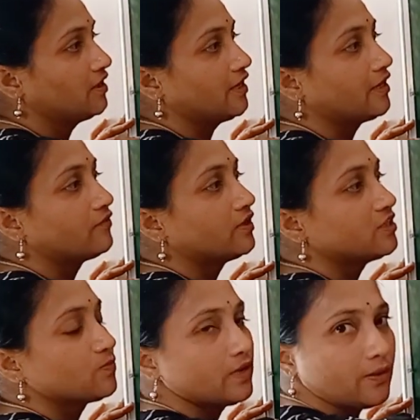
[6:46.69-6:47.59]
It will
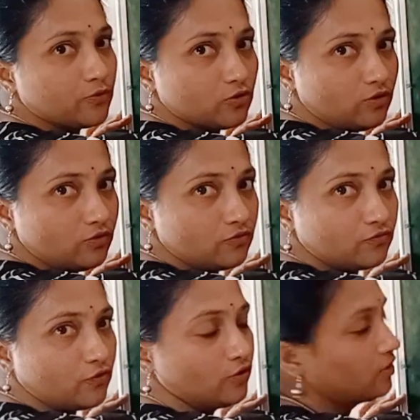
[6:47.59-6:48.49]
display up to
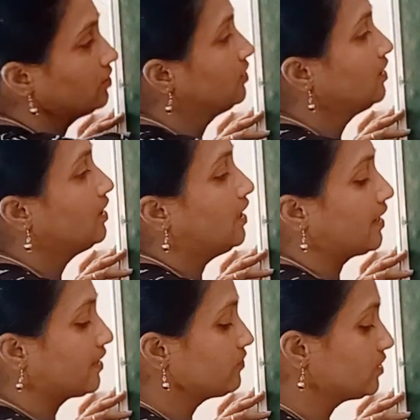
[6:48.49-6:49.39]
4.
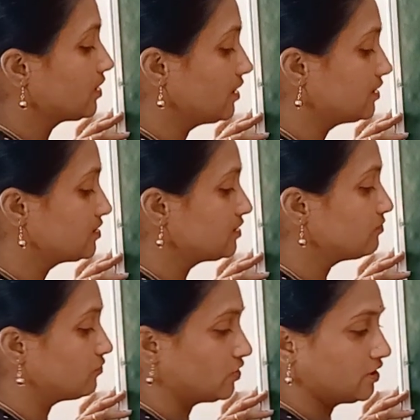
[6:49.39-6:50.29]
Again when the
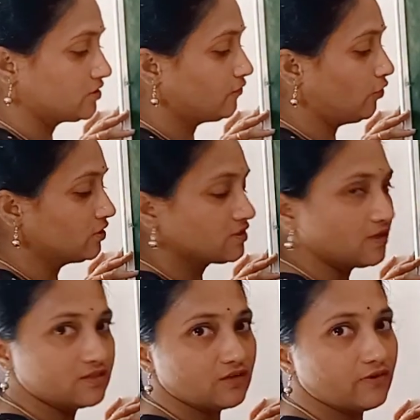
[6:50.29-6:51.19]
condition is false,
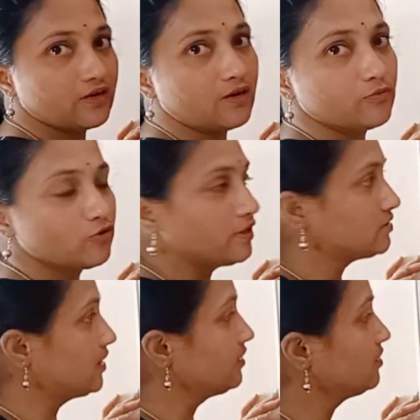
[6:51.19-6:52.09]
cursor will come to
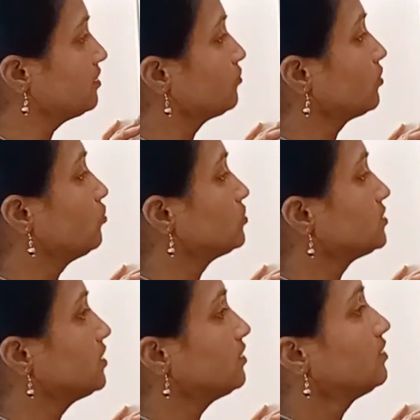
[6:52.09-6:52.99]
next line. Control goes
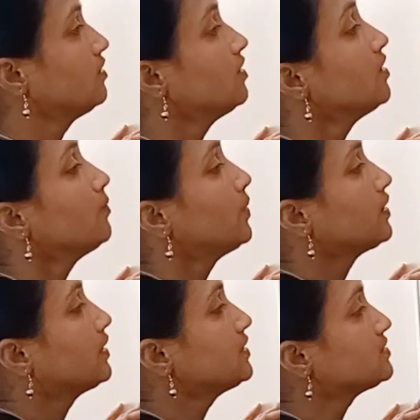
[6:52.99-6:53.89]
here.
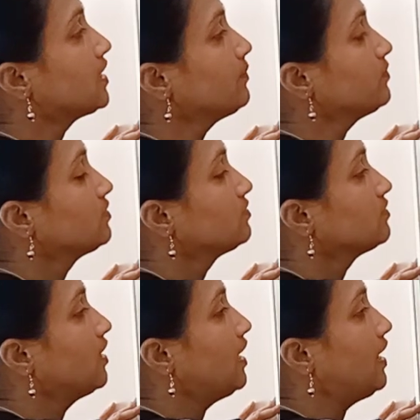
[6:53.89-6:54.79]
But this time
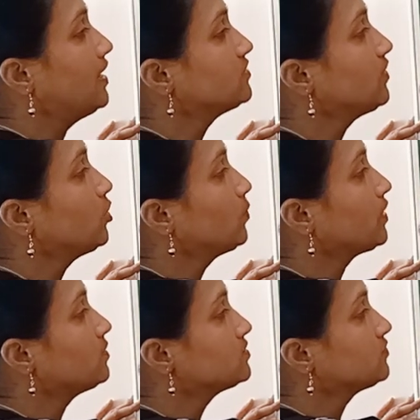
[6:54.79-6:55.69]
i's value
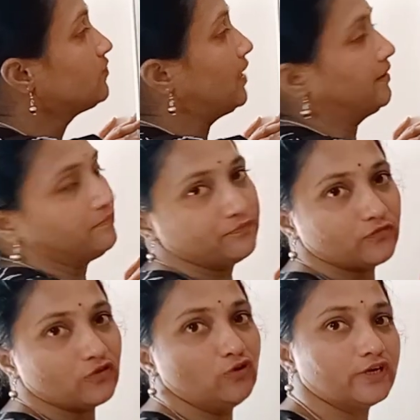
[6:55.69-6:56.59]
becomes 5.
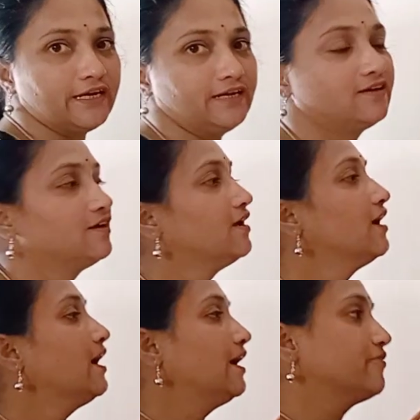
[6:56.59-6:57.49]
Okay.
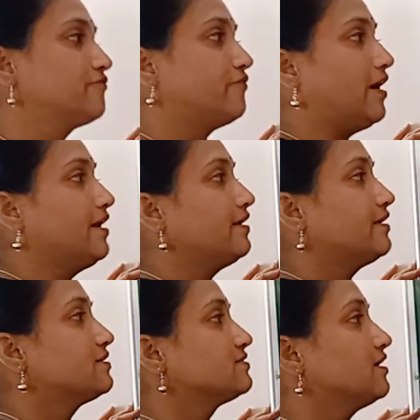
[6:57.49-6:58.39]
And 5
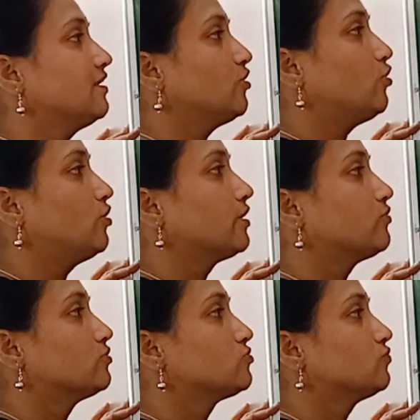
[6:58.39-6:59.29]
less than or
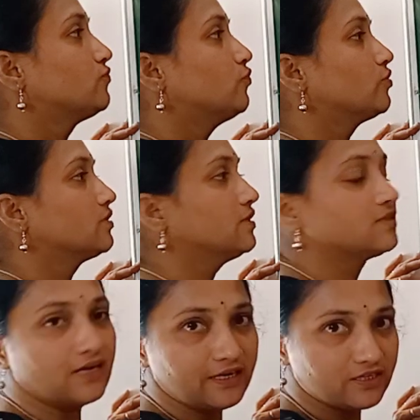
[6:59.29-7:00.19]
equals to 4.
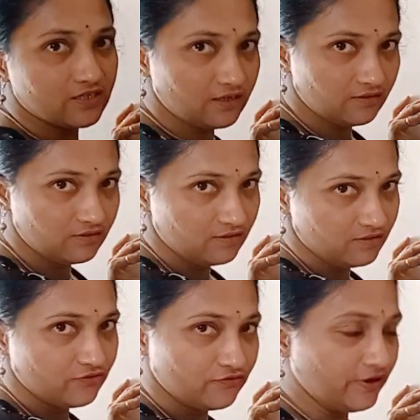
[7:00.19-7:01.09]
This condition
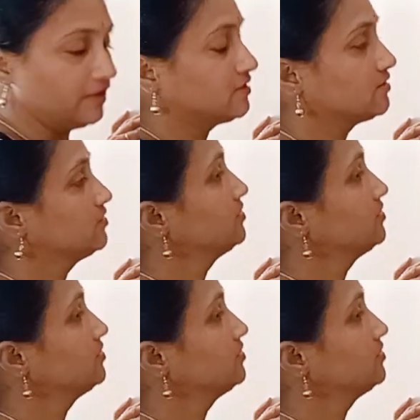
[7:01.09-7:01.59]
fails.